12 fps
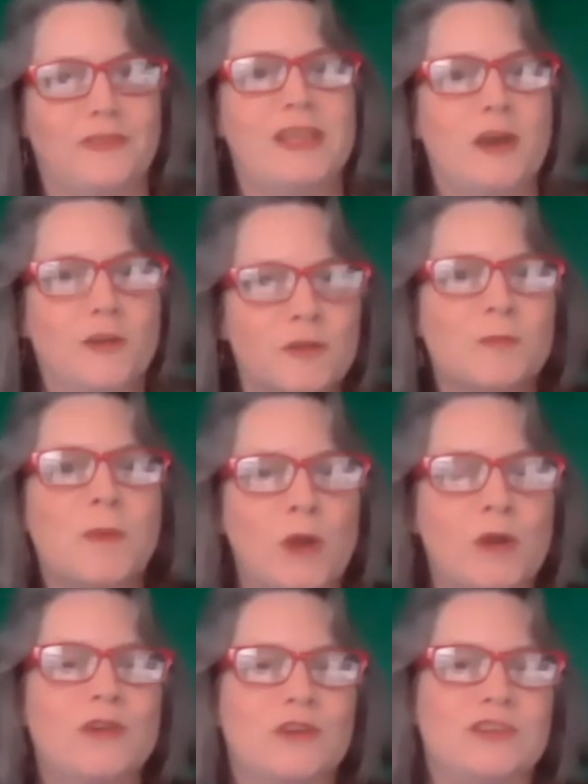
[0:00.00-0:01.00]
for the other
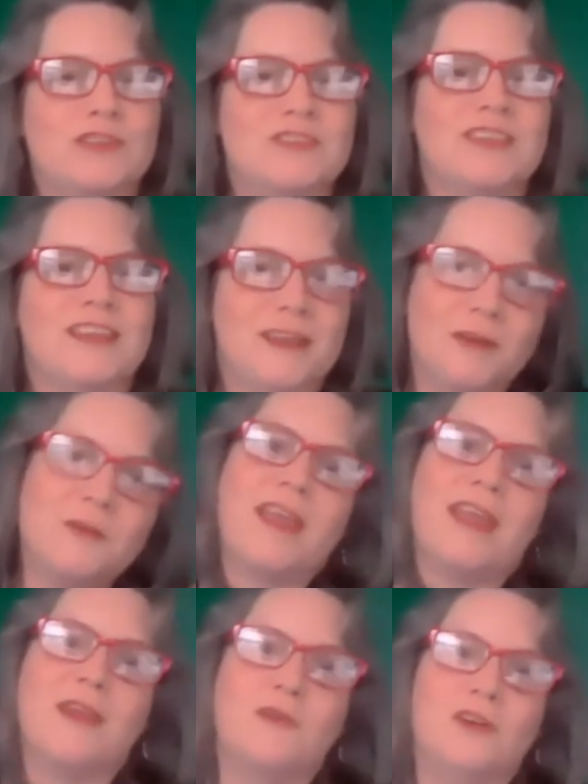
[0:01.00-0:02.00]
partner to say,
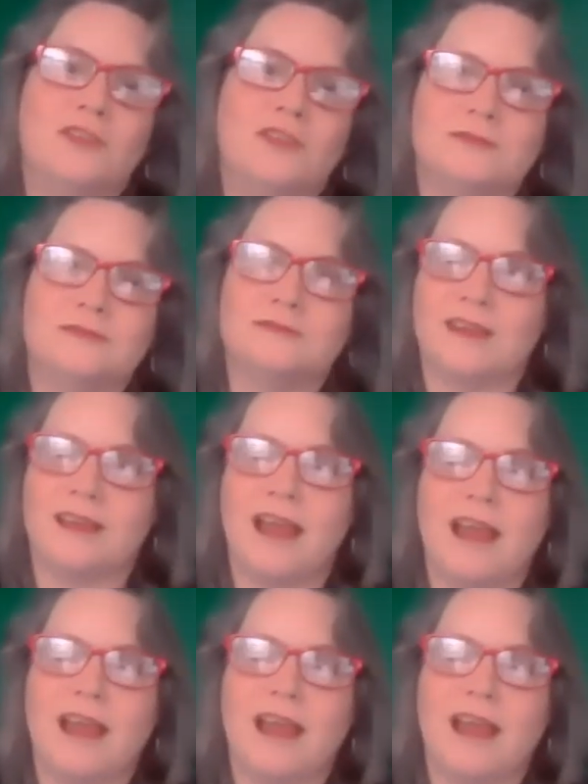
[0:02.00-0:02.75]
okay, well,